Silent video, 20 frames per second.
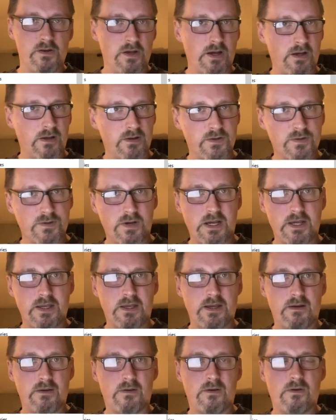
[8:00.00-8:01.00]
You're not going to try and
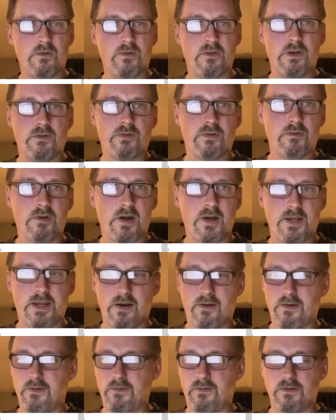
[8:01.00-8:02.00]
get all the different riding
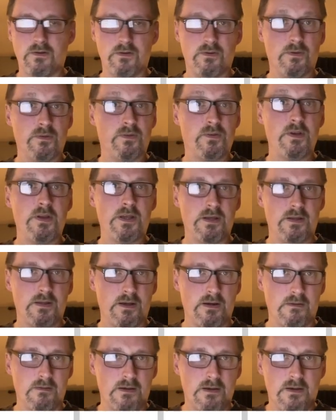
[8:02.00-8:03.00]
areas in your whole city in
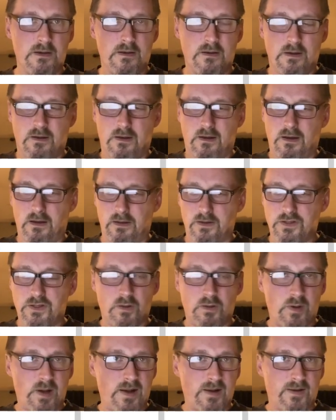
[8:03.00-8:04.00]
there.
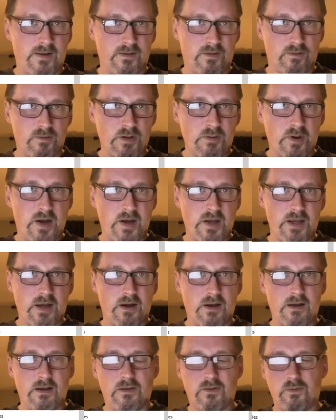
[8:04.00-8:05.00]
Chilliwack has 3 riding
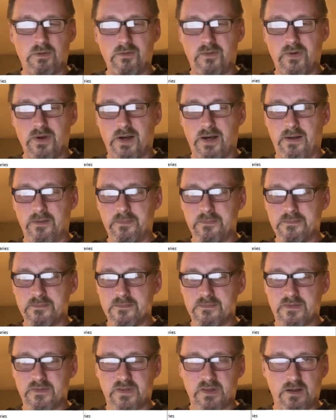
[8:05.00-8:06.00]
areas. We've got
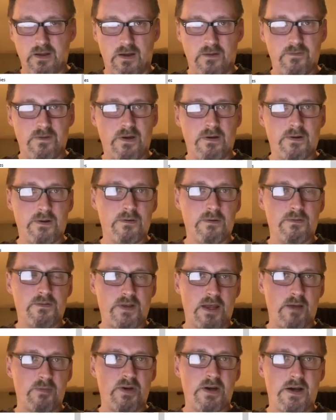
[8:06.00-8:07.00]
Vetter,
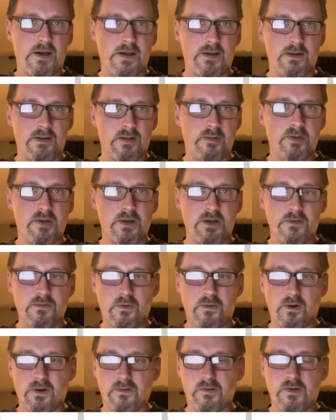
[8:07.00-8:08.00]
Tamahai, and the community
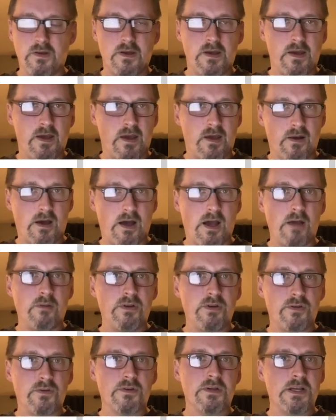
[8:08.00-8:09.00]
forest. And I
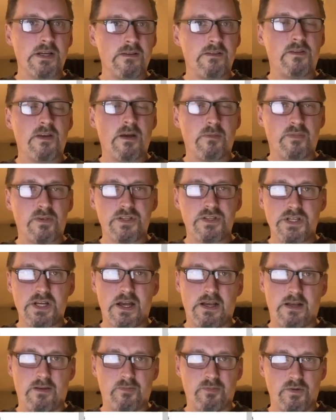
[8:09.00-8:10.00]
would create separate
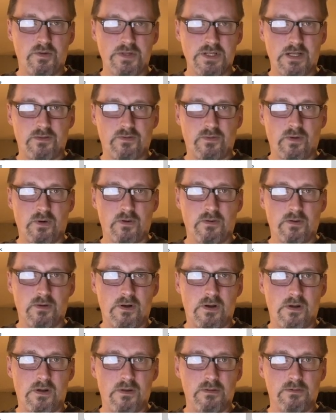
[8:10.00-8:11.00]
GIS projects for
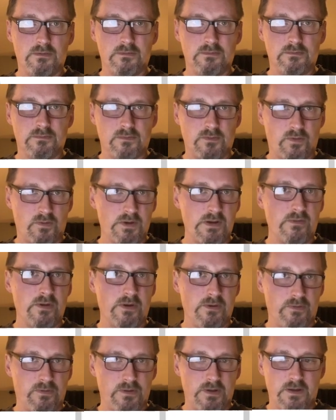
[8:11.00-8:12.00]
all 3 of
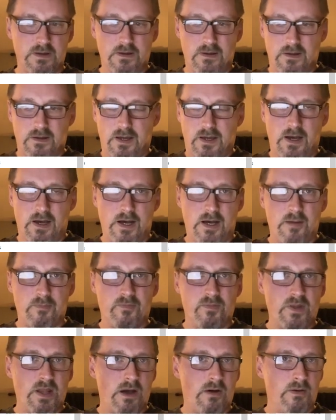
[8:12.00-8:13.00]
those.
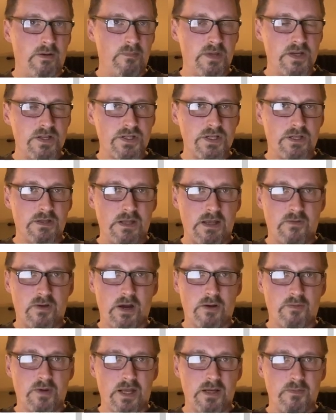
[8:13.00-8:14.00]
Now in Mission, they've
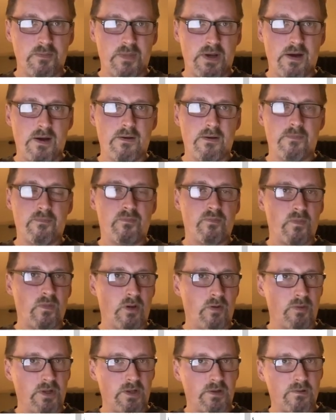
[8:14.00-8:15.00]
got Red and Bear.
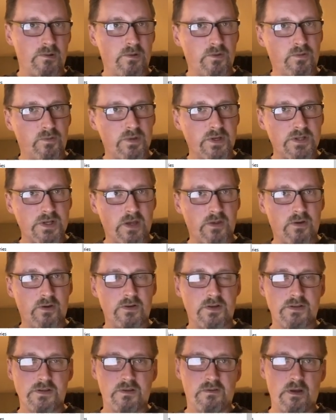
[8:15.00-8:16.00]
They're really close to each other.
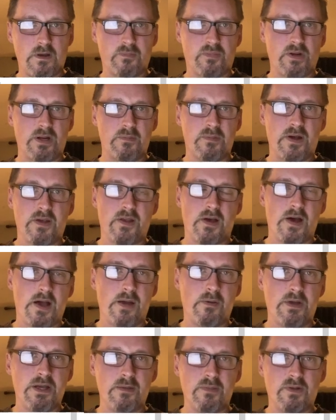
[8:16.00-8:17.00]
They're just separated by the
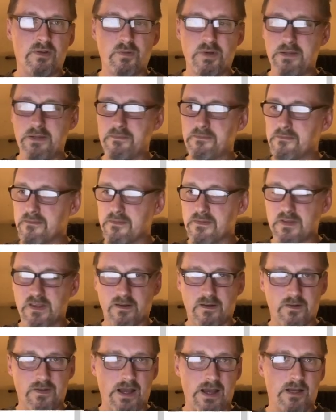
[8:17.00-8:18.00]
highway in between.
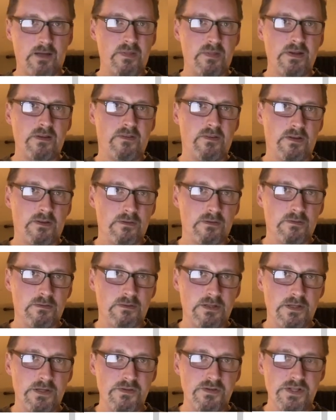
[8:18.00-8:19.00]
That could be a single
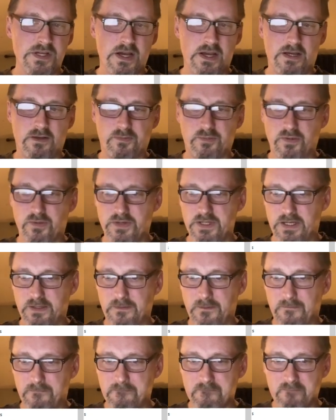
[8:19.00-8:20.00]
QGIS
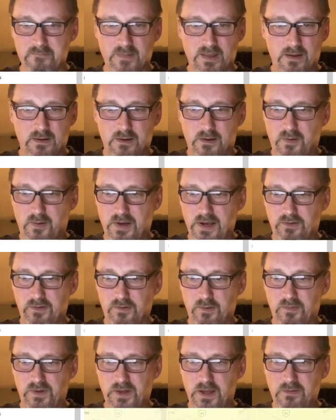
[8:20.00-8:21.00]
project. Okay,
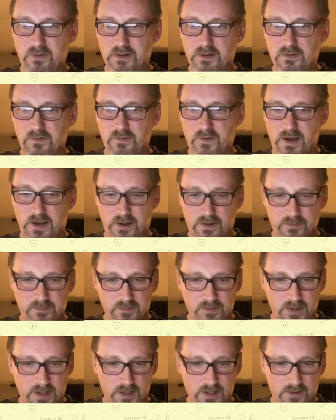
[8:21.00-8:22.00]
so I'm saving this file,
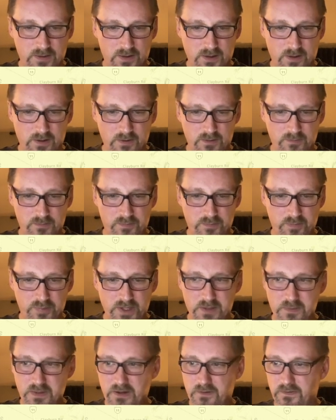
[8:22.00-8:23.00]
and they're
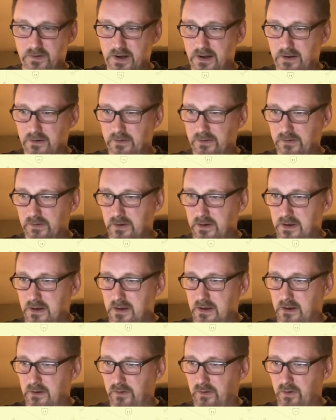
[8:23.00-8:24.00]
pretty big files,
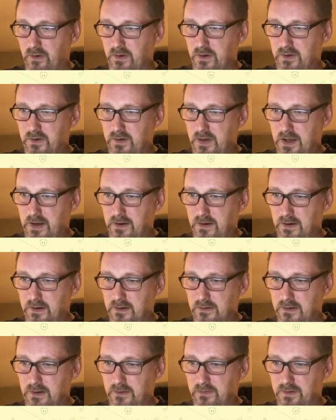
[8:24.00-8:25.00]
so it could take
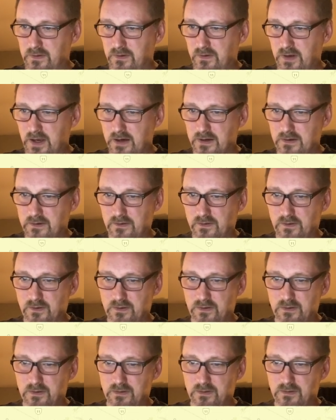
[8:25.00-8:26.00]
a few seconds
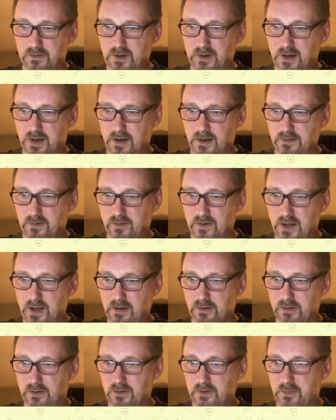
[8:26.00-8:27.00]
to
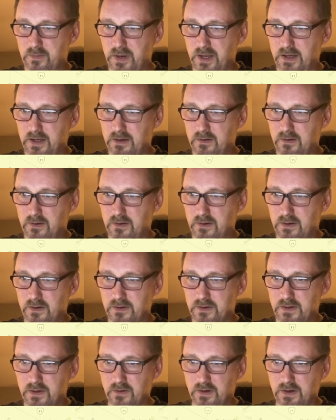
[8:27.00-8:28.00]
download, depending
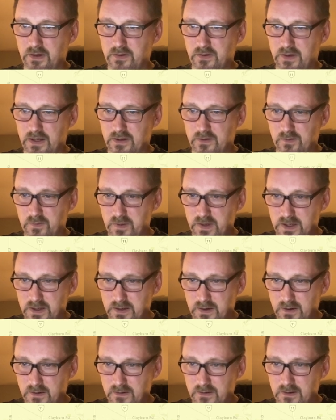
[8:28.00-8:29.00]
on your internet speed
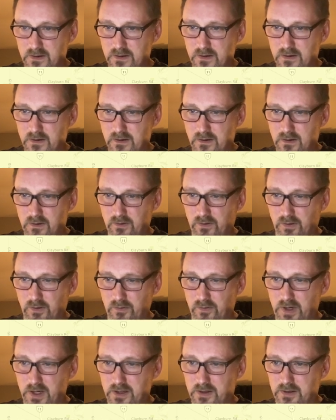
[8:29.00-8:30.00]
here. So I
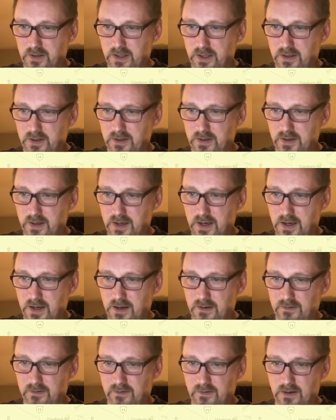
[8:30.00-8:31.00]
right-click
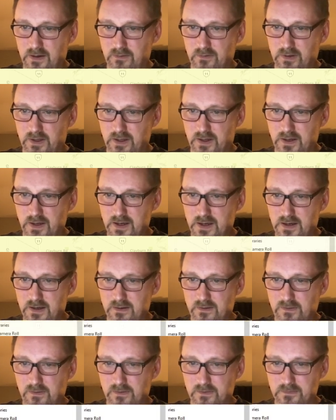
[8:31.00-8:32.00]
and save link
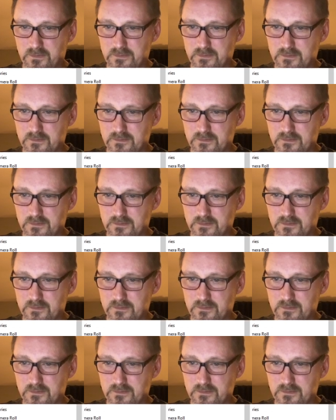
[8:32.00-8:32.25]
as.